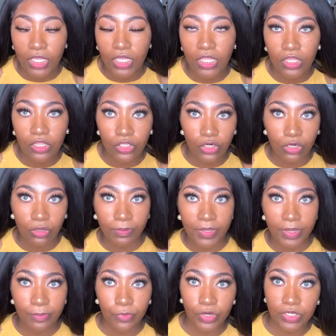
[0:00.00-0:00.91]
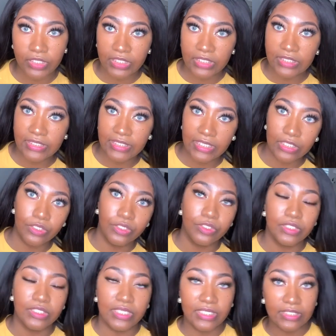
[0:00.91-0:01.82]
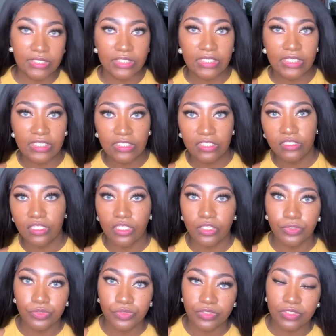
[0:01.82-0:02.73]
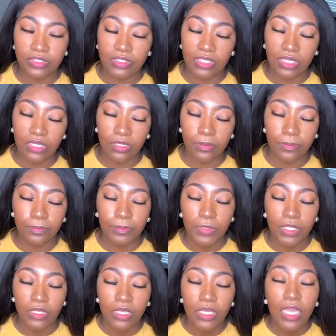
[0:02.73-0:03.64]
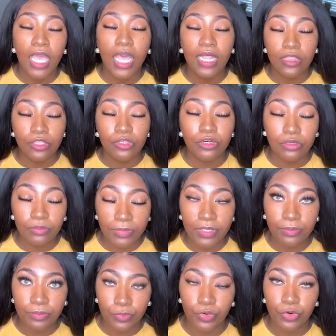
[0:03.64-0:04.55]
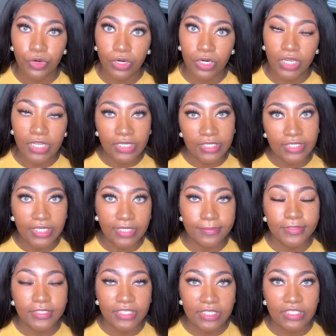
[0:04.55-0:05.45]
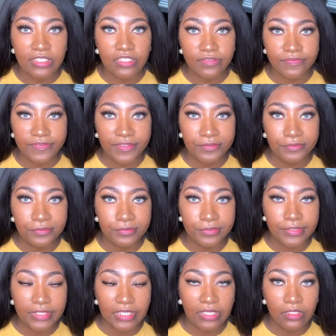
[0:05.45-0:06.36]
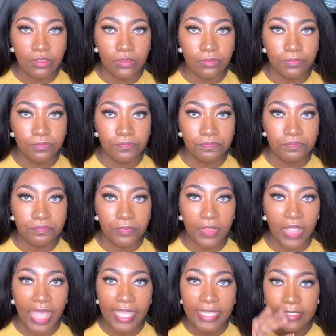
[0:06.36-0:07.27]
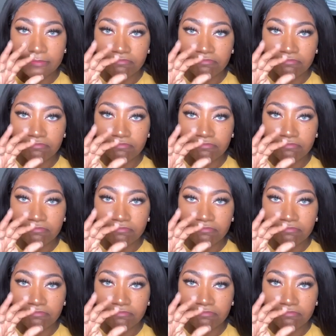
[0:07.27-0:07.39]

little bit more details into each of those, a little bit more in depth to each of those, like,